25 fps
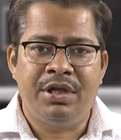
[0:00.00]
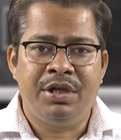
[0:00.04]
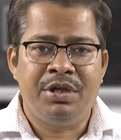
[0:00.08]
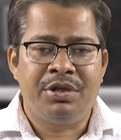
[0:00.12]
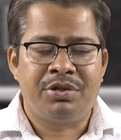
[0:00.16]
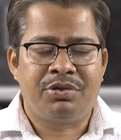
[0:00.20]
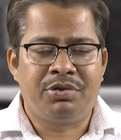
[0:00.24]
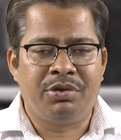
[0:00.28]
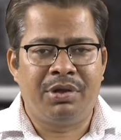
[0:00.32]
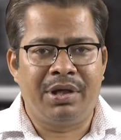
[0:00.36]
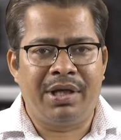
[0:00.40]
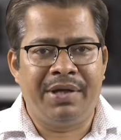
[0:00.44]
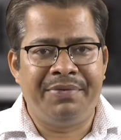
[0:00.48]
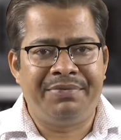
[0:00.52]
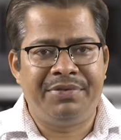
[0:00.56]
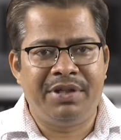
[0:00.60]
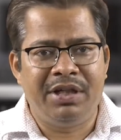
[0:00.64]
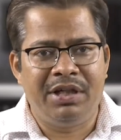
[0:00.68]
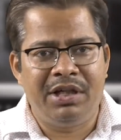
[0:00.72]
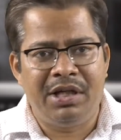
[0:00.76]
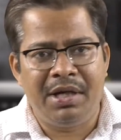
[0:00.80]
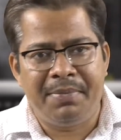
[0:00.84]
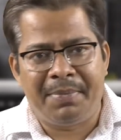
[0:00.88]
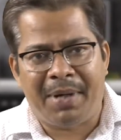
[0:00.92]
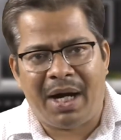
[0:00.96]
So, if the
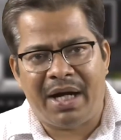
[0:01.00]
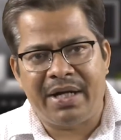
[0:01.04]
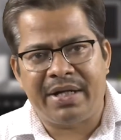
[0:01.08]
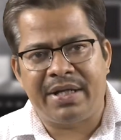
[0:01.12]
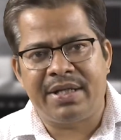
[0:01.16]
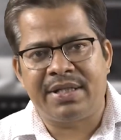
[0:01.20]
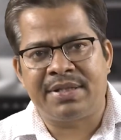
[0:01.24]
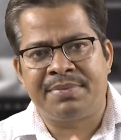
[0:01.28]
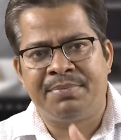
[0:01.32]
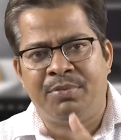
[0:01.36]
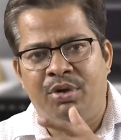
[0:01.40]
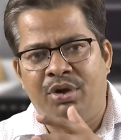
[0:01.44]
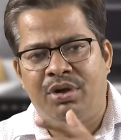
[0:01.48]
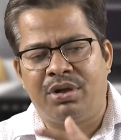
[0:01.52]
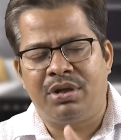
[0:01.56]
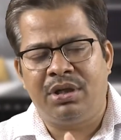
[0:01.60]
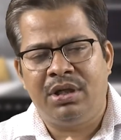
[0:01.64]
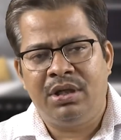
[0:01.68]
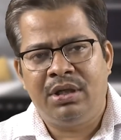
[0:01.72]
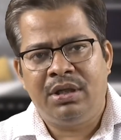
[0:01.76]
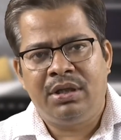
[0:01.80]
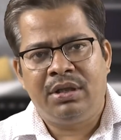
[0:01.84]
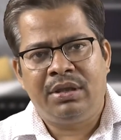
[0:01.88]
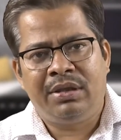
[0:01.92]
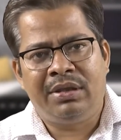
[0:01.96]
demand is more,
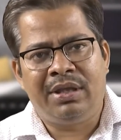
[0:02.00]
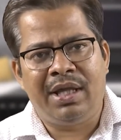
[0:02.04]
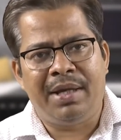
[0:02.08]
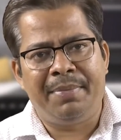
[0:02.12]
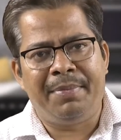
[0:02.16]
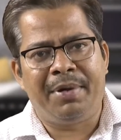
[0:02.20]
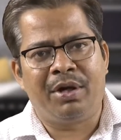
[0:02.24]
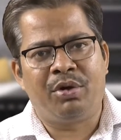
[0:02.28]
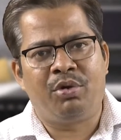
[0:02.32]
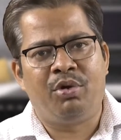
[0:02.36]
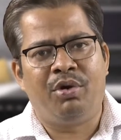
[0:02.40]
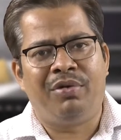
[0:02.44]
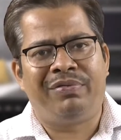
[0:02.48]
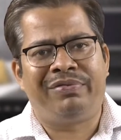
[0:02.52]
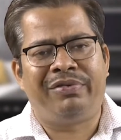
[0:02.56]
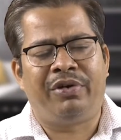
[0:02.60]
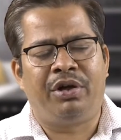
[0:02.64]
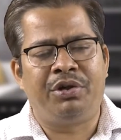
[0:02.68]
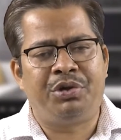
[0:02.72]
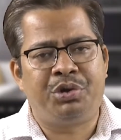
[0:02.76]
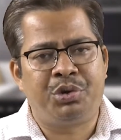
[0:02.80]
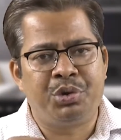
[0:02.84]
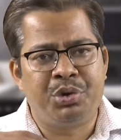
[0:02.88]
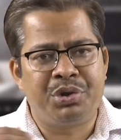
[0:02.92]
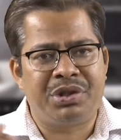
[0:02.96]
they may go for
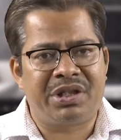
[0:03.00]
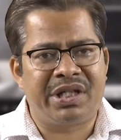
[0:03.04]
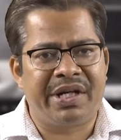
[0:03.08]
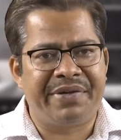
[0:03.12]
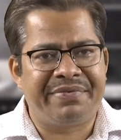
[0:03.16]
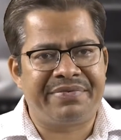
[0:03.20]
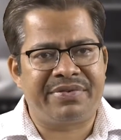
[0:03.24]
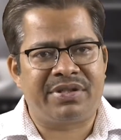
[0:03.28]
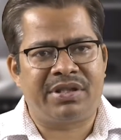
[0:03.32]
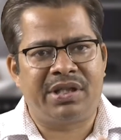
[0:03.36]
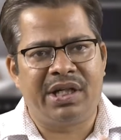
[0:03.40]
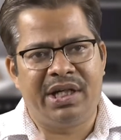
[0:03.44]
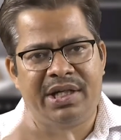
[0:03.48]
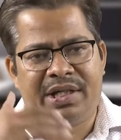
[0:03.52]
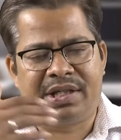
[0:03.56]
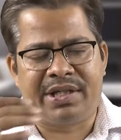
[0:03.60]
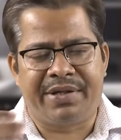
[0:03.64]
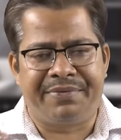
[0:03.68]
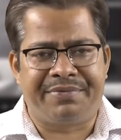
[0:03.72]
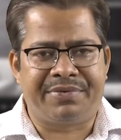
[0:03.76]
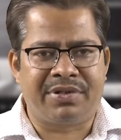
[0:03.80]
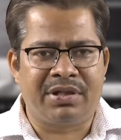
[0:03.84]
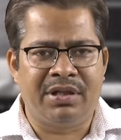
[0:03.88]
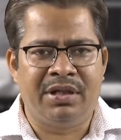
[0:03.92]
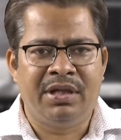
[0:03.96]
2 shifts, 3
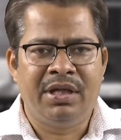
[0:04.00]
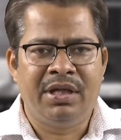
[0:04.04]
shifts.